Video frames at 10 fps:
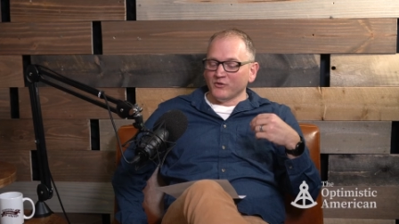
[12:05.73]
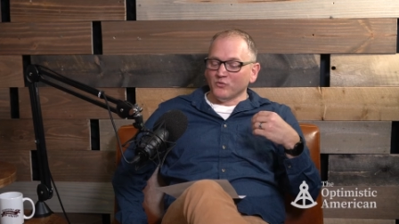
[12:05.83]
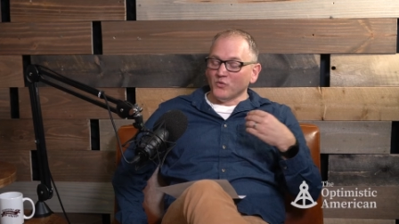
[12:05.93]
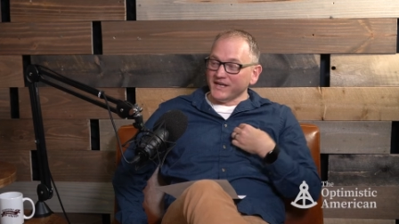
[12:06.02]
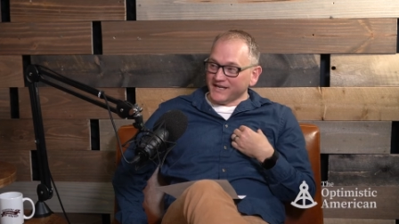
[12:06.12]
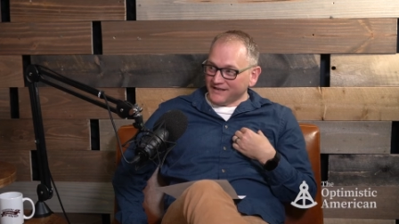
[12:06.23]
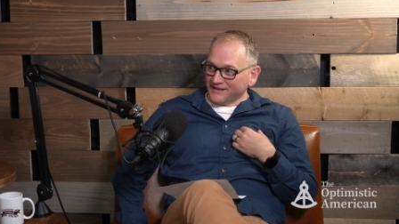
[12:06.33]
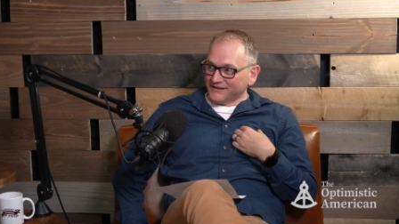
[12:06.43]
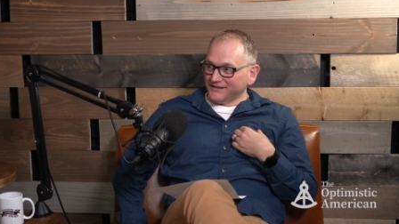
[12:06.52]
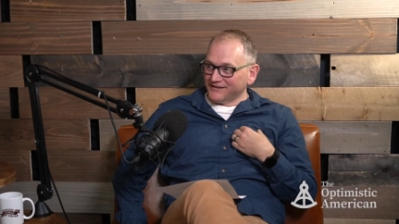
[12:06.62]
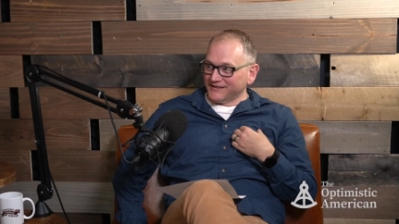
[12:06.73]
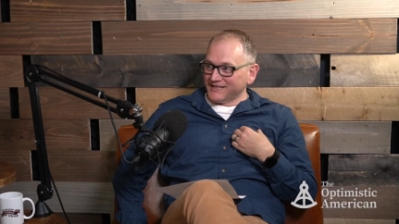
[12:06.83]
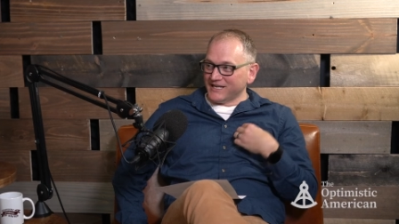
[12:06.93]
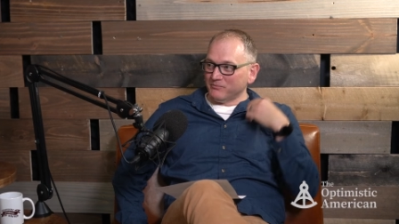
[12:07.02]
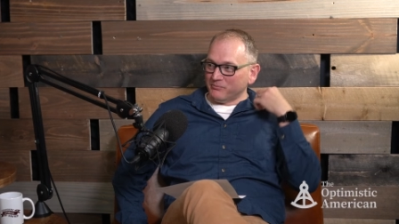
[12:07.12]
we
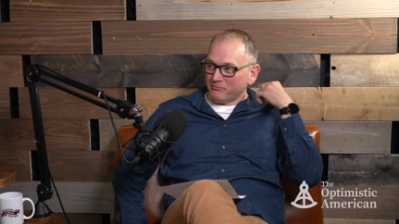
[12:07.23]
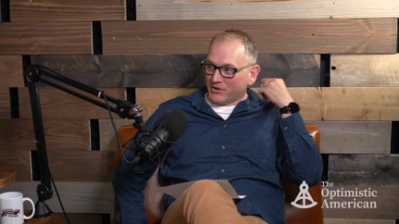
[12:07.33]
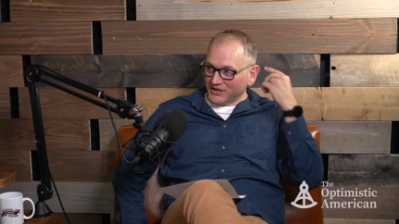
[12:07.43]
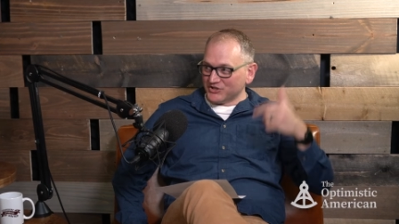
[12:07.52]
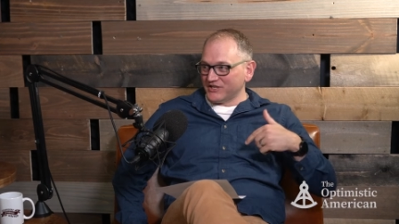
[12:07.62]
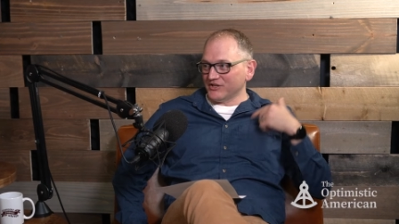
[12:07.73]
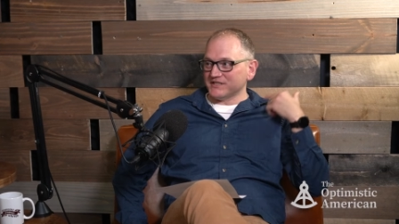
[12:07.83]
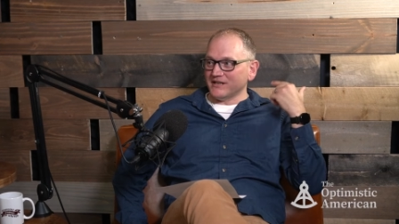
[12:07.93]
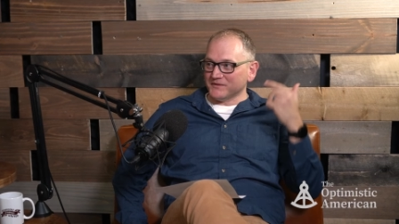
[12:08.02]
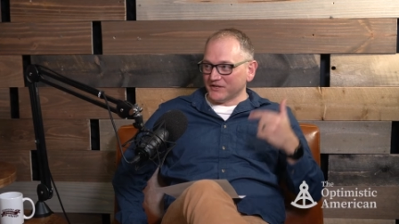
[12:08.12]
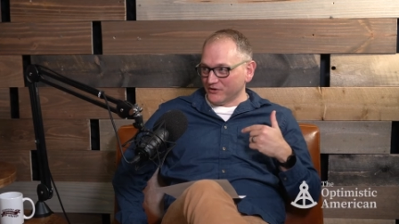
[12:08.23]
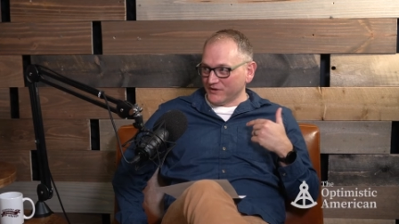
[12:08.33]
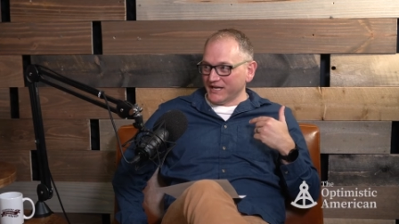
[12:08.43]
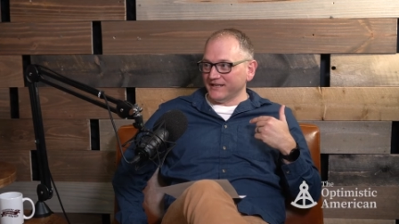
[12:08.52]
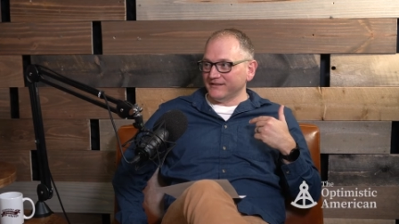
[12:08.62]
keep punishing ourselves in our own head